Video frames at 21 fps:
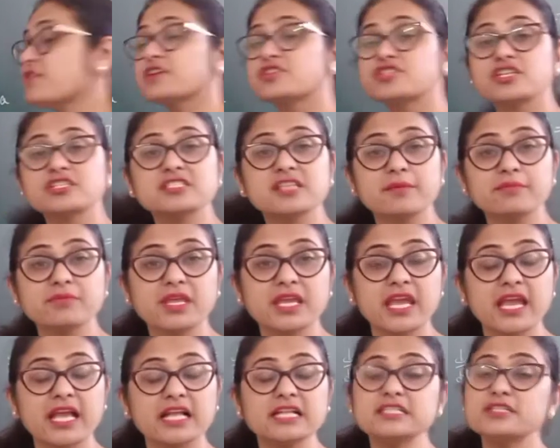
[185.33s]
function
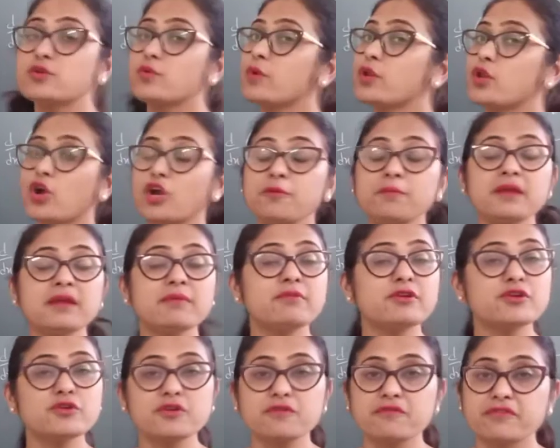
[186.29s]
something else, you will not be
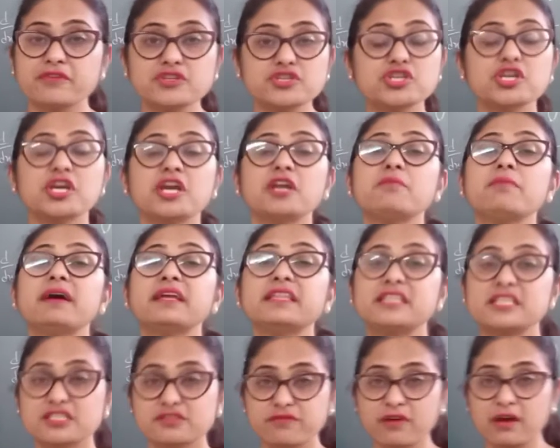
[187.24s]
able to differentiate by
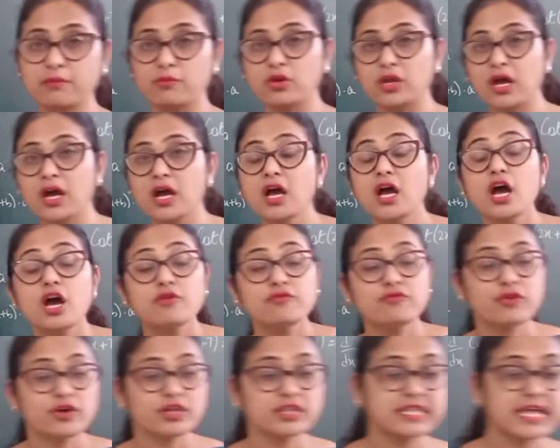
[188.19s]
this formula.
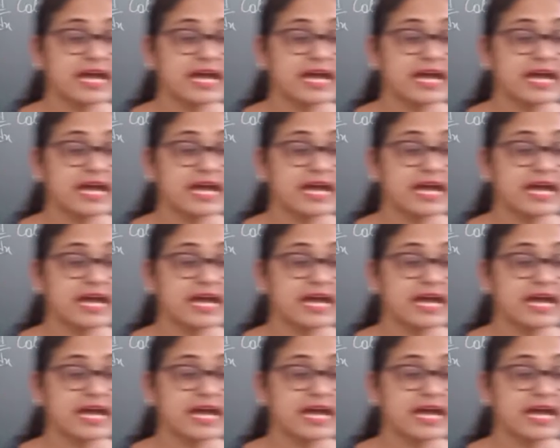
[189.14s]
For